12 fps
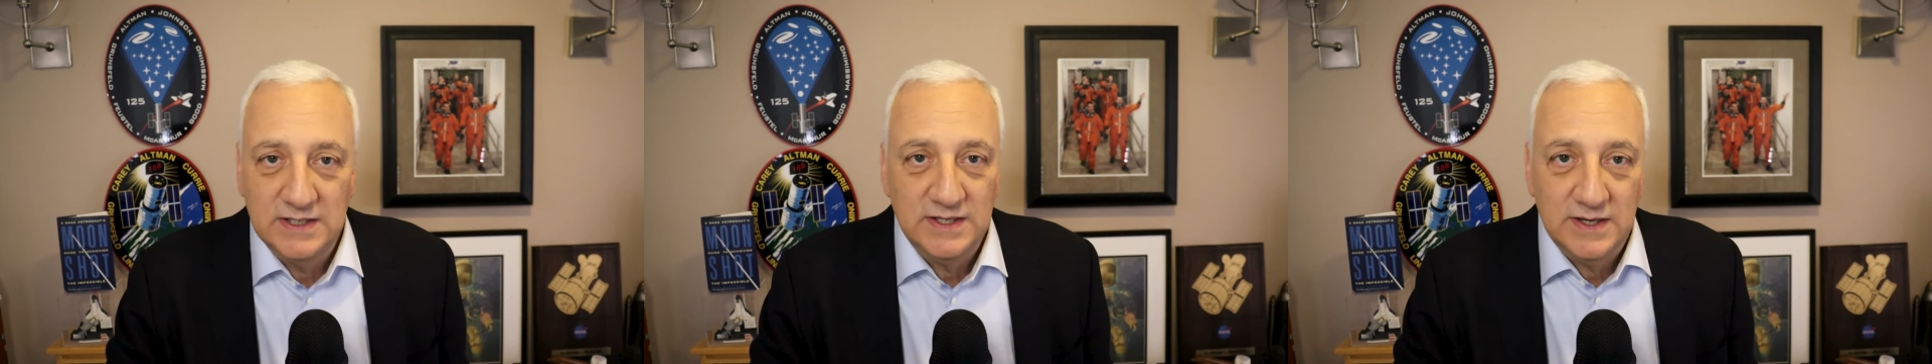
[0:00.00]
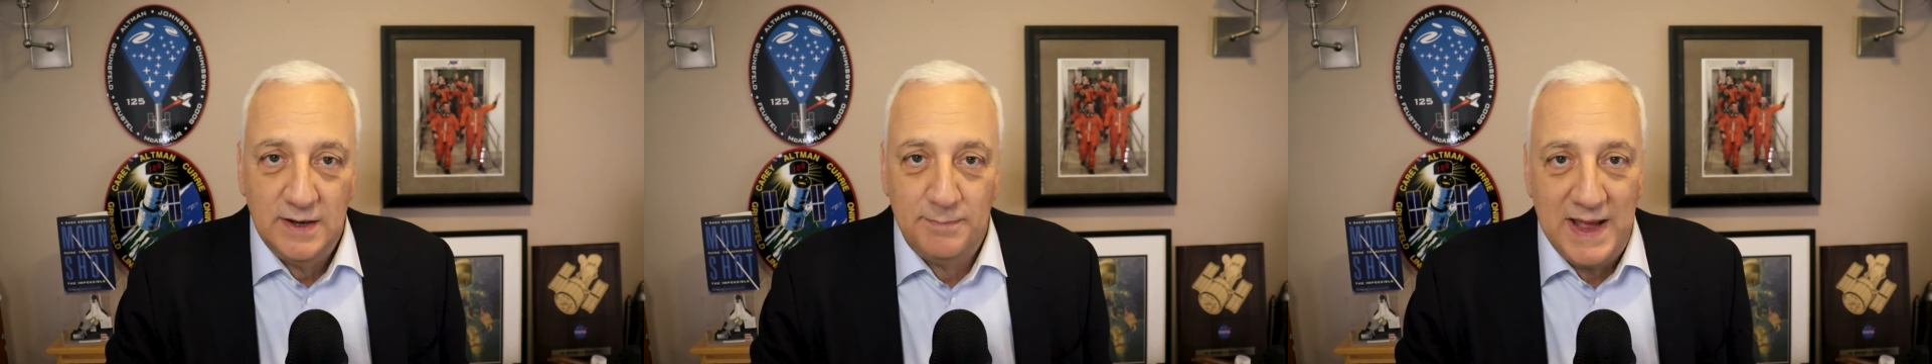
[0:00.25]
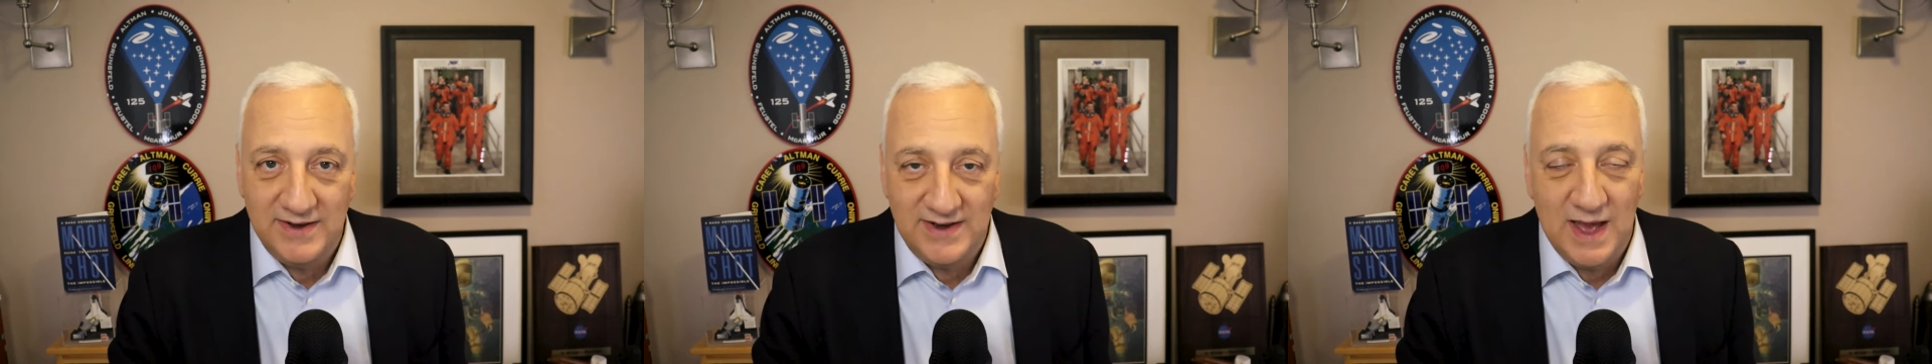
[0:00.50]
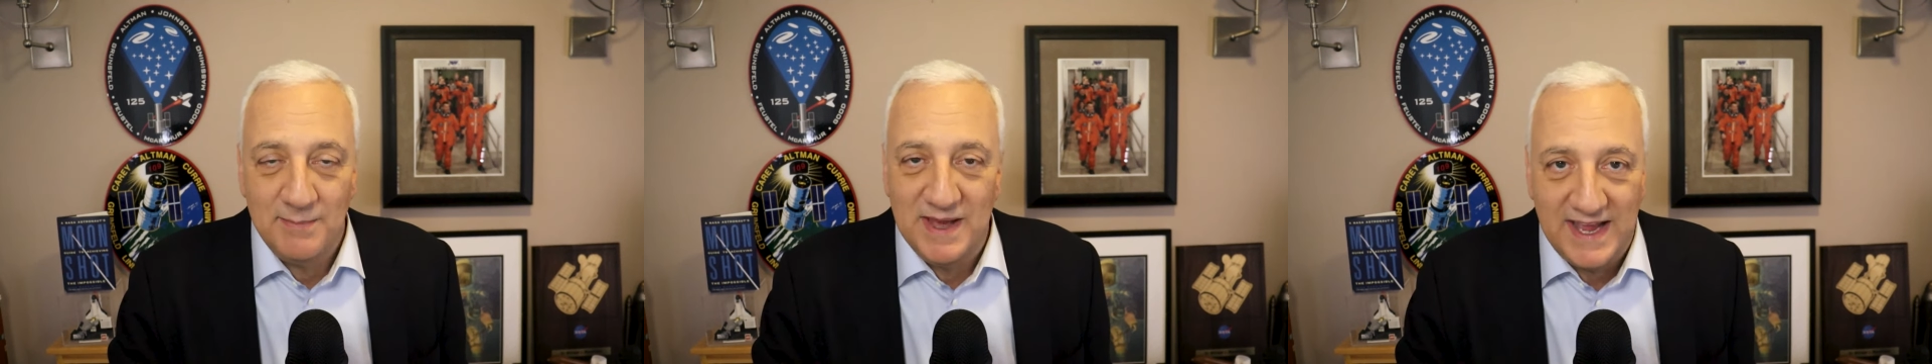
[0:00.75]
a
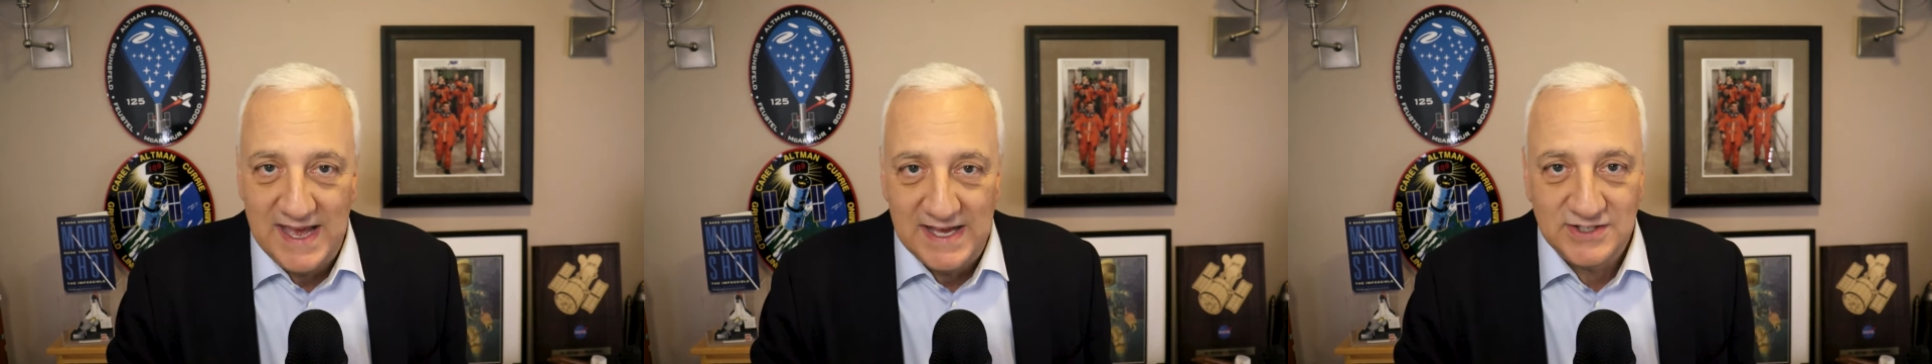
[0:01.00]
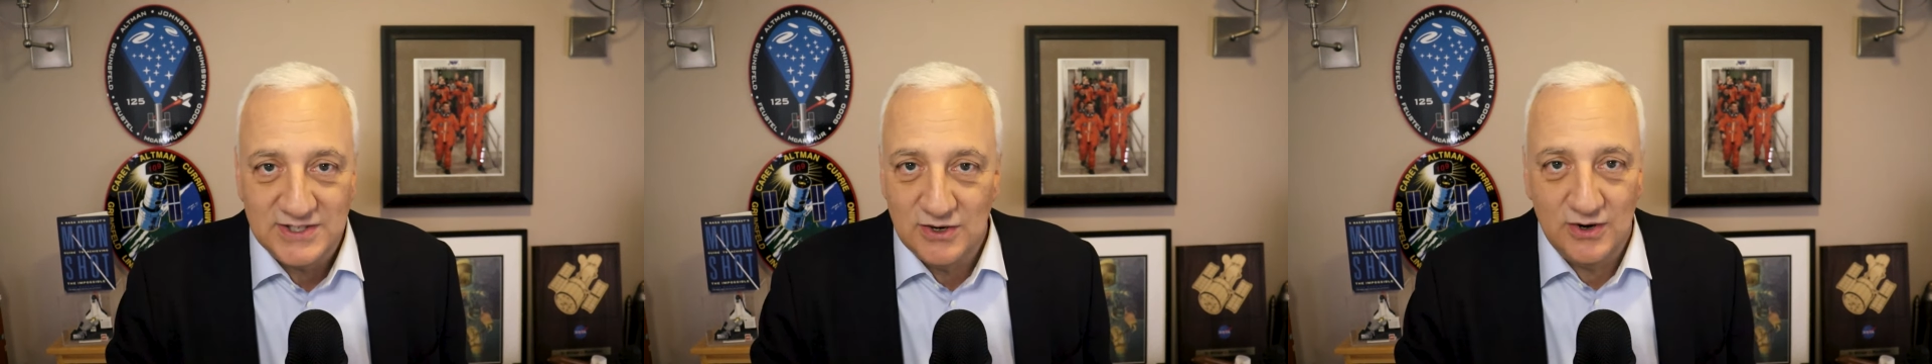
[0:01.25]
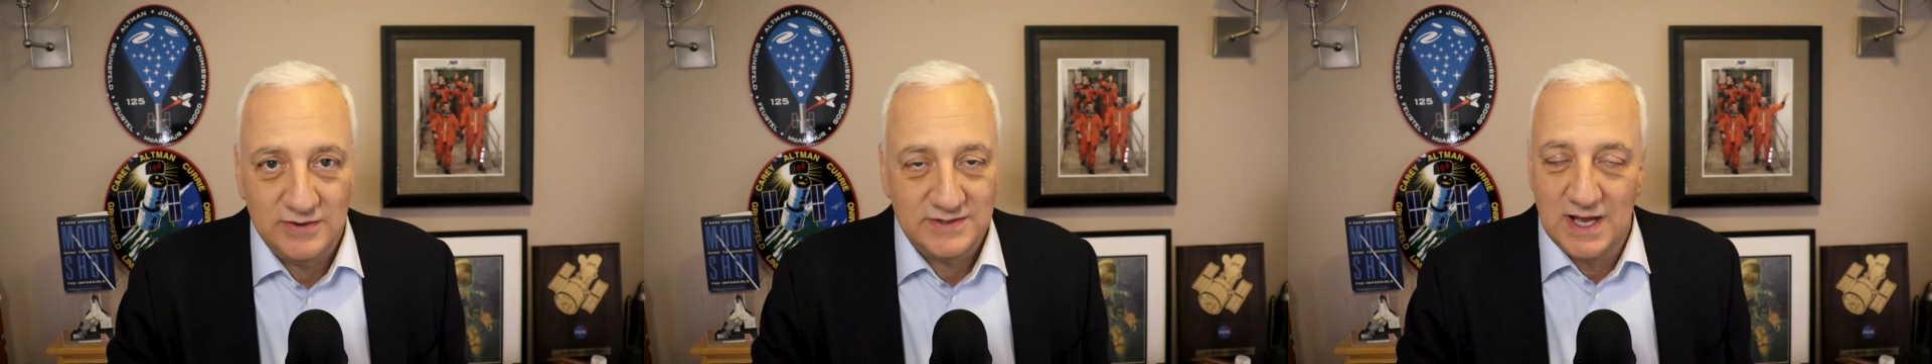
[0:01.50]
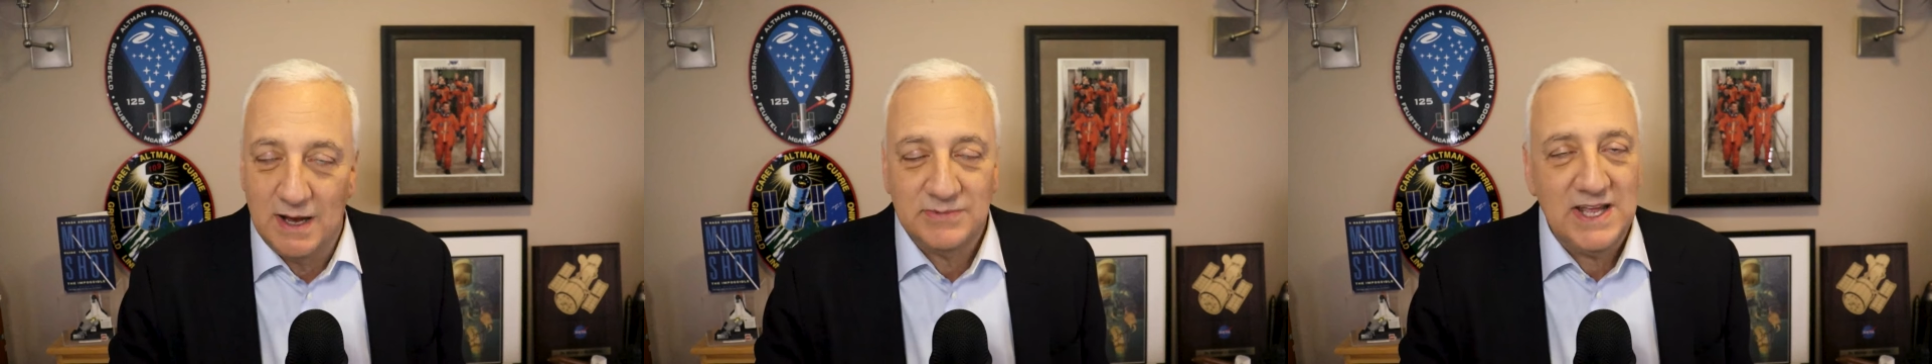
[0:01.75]
pandemic hits, or
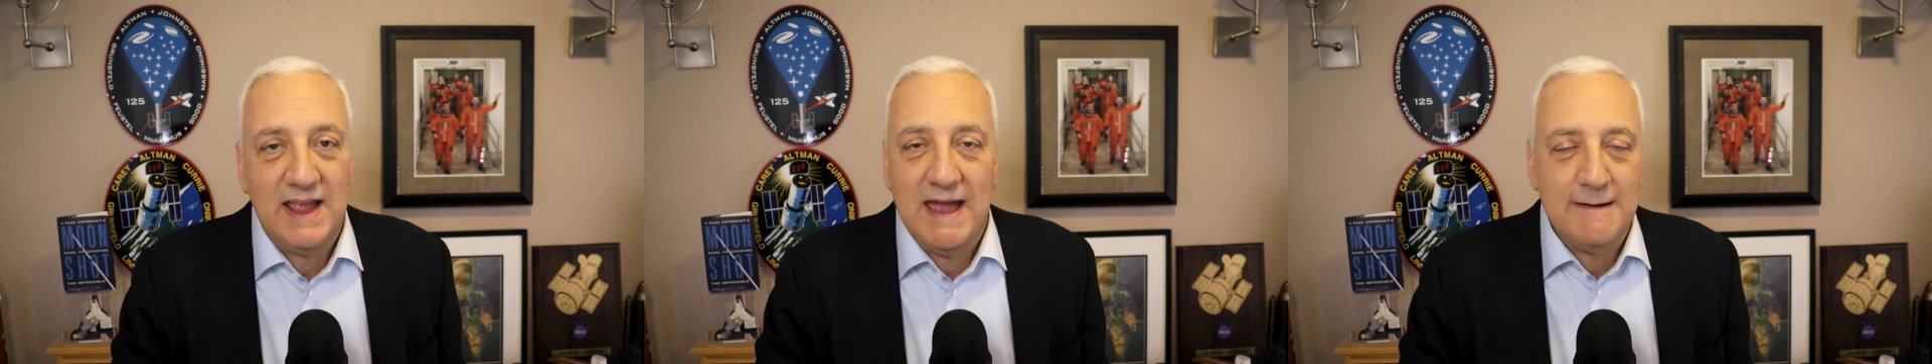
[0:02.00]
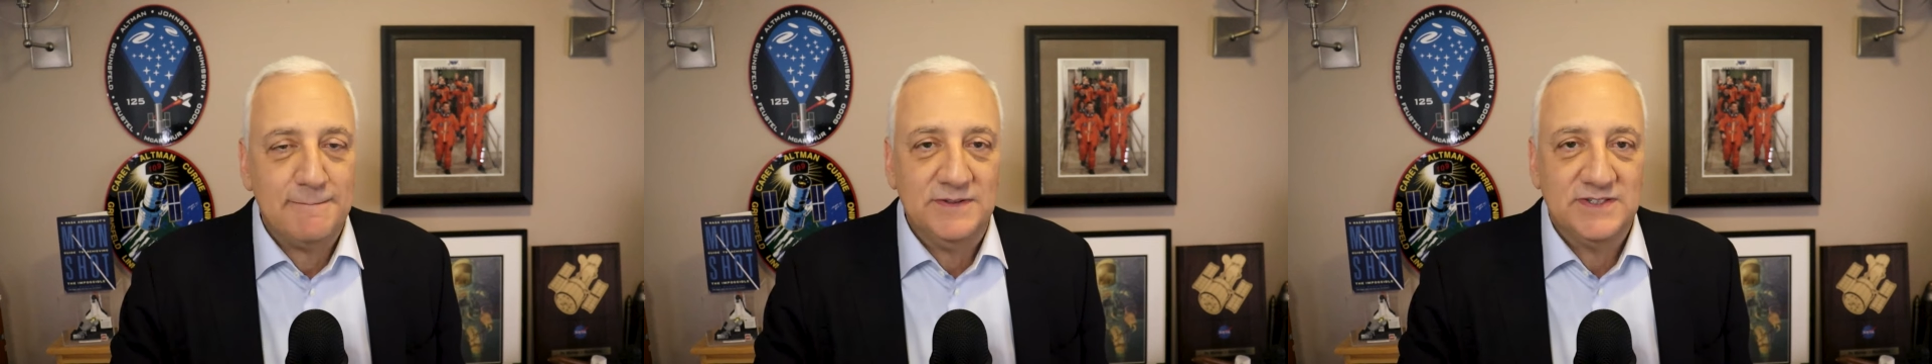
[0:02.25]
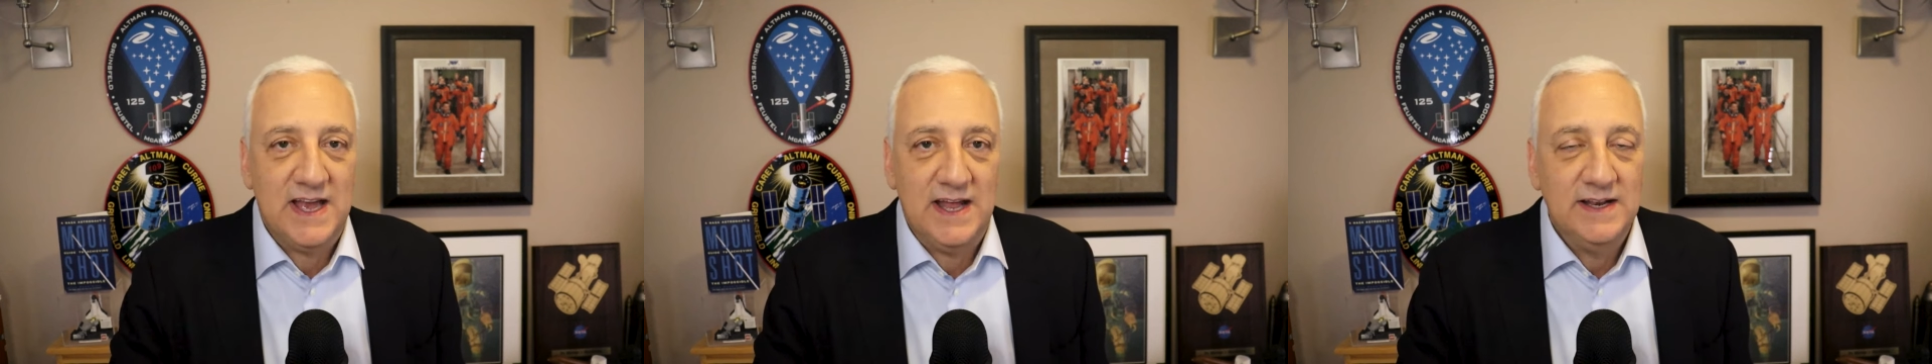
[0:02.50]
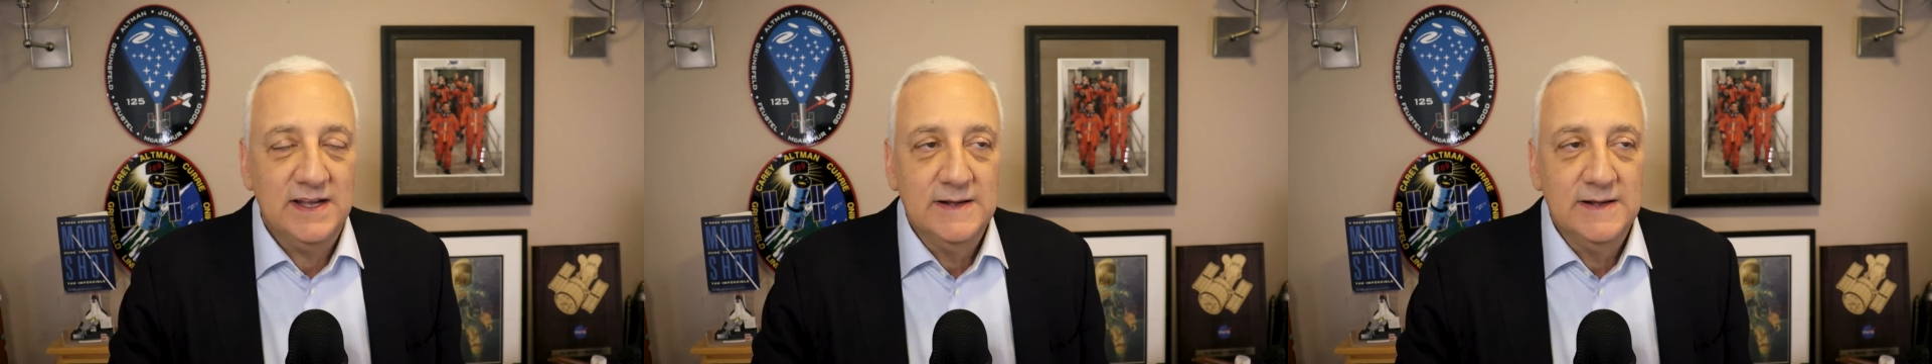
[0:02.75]
something happens that